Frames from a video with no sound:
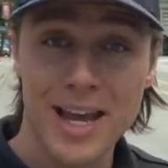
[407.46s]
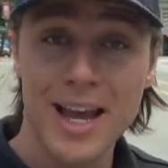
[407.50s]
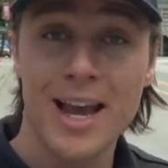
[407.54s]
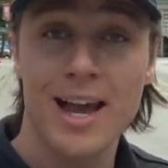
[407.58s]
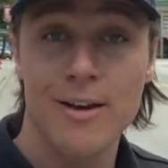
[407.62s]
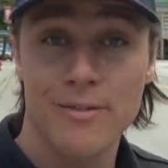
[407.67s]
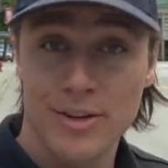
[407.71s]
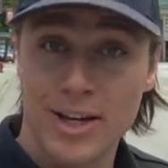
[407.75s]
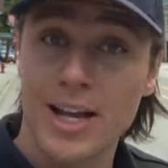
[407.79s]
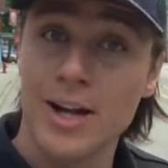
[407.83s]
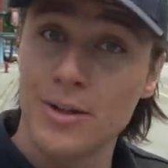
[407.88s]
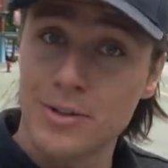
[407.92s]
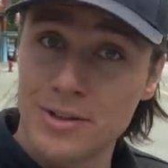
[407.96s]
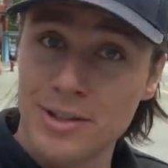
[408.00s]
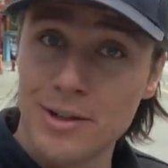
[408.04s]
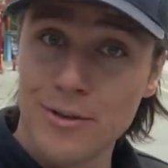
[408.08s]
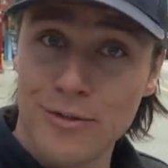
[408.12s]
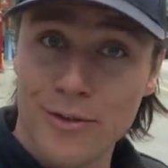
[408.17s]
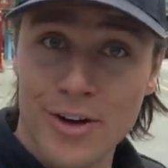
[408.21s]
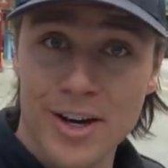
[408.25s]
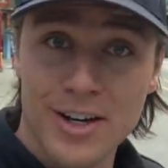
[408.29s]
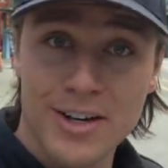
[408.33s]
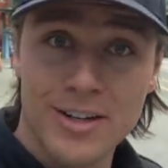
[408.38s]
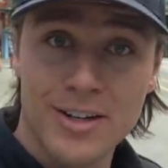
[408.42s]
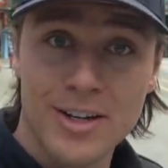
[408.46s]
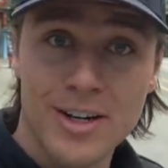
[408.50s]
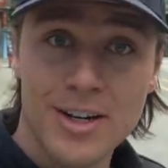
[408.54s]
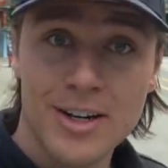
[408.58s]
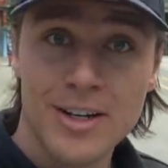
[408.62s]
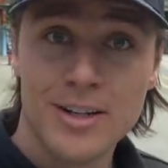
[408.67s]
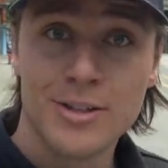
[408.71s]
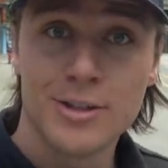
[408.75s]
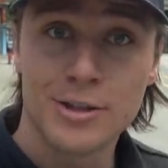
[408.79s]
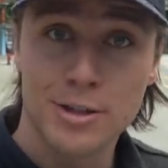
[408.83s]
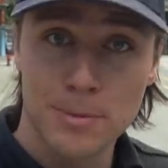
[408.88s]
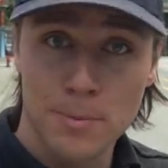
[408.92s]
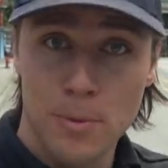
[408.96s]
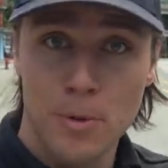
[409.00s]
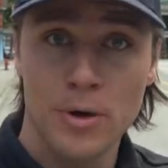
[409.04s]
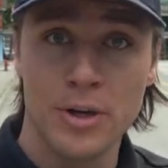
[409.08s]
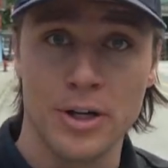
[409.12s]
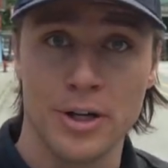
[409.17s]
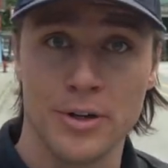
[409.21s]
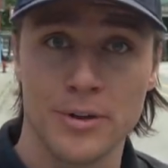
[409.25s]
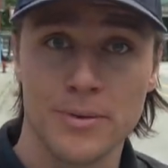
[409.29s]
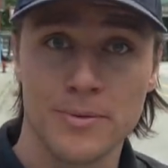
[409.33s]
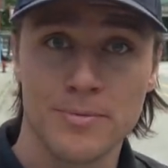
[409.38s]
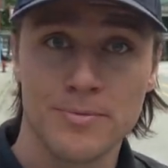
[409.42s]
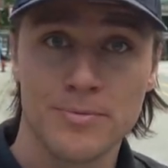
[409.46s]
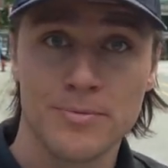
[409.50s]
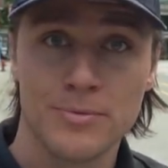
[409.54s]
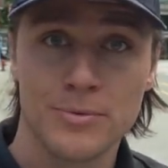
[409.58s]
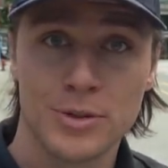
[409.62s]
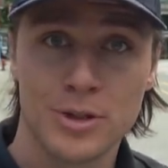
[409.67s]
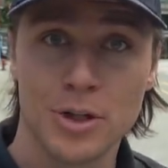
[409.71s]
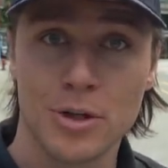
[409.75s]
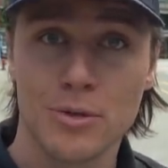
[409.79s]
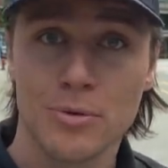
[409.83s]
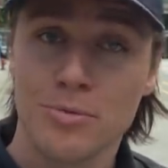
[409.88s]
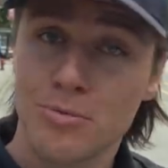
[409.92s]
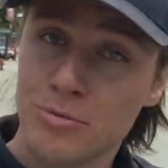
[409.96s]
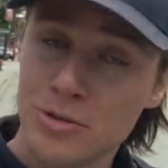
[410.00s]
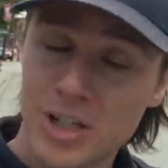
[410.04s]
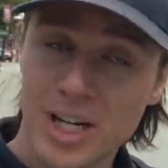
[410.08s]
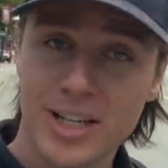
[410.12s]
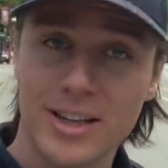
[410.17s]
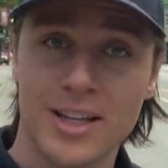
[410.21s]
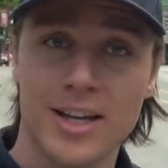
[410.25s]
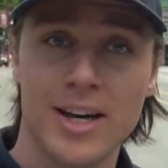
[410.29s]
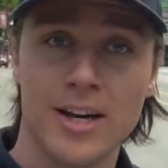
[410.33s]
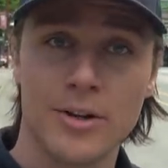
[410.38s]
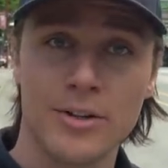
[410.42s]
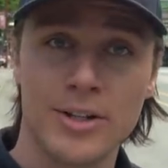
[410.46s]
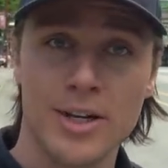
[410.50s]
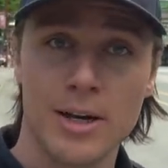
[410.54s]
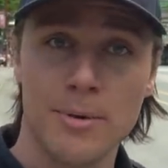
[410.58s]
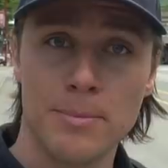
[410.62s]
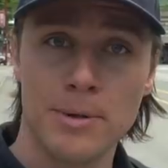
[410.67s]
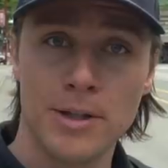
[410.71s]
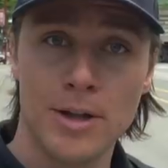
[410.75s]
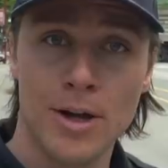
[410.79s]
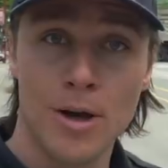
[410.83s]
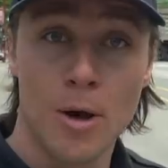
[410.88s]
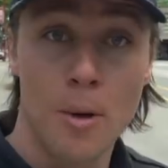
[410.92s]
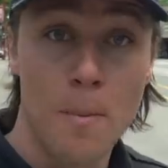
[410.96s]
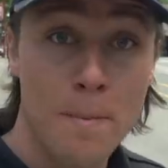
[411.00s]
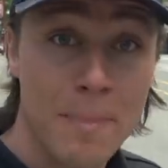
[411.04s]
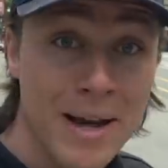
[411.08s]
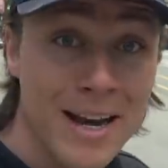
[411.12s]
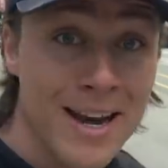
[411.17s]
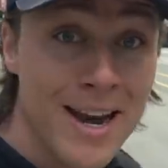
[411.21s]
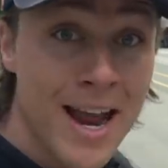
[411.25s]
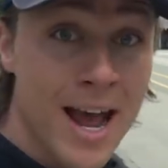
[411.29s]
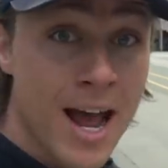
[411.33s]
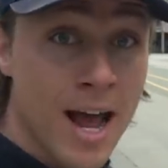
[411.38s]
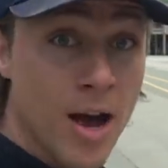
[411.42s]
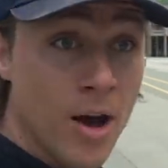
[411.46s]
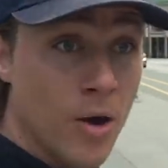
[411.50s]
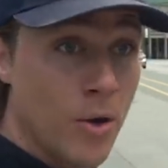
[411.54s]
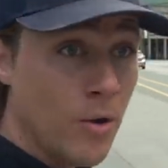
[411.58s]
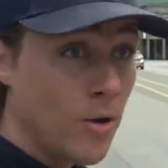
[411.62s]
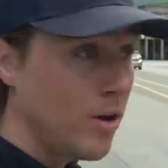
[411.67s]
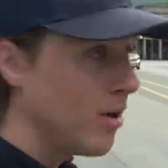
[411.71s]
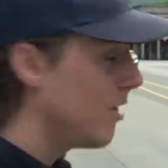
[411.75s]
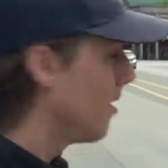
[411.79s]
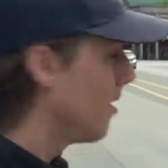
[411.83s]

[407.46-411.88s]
they have a counseling fund to support you. So check that out down below. But now